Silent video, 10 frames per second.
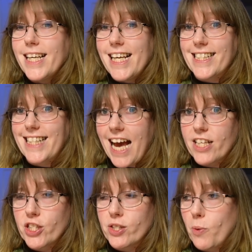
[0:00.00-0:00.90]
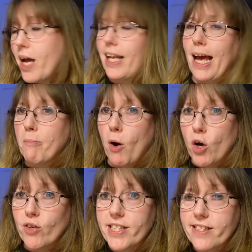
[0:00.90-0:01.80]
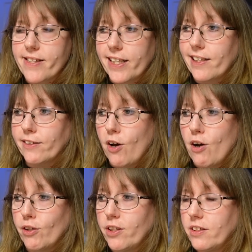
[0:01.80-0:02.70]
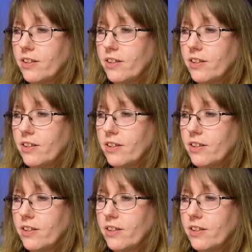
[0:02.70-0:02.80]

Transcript: It's catchy as well. I'm already singing along.